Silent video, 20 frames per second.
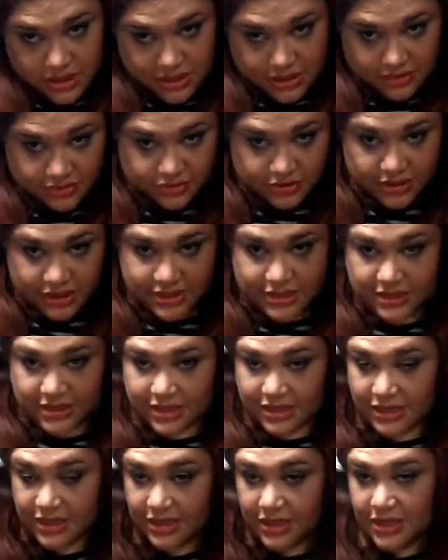and
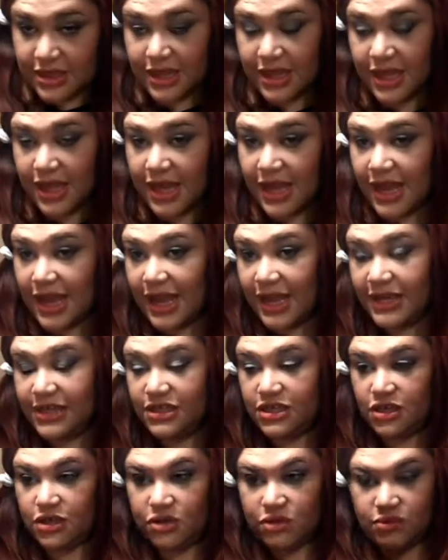releasing it.
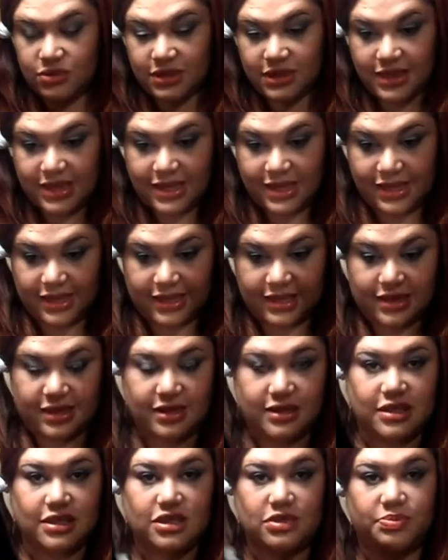I don't like
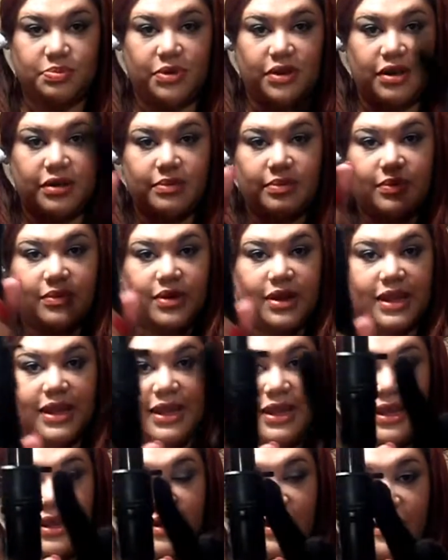this part
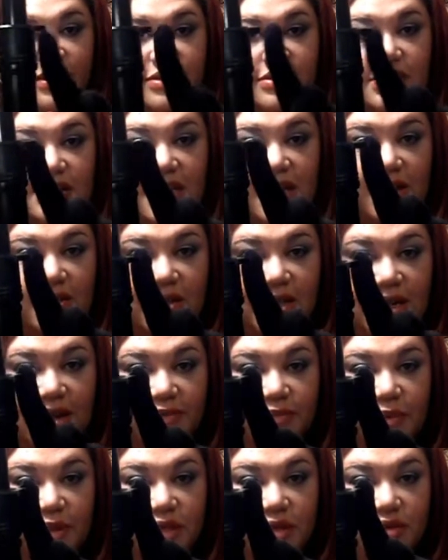right here. Now that
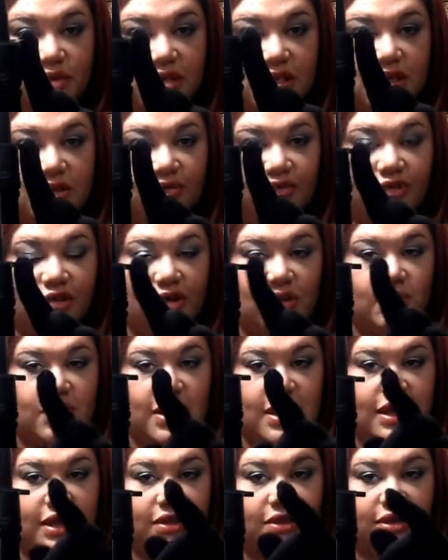I've been using it for a
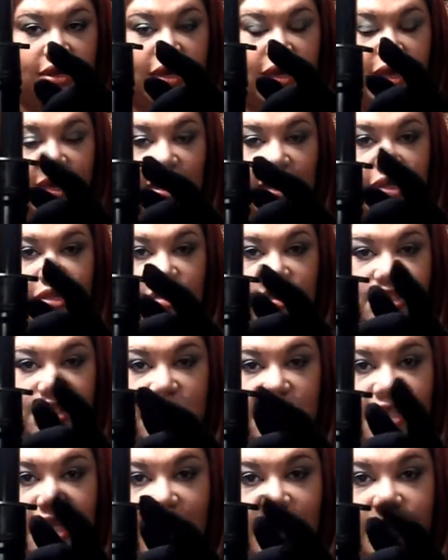while, it's
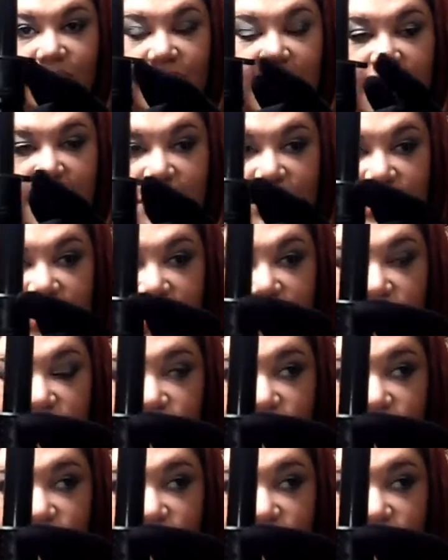just like when I used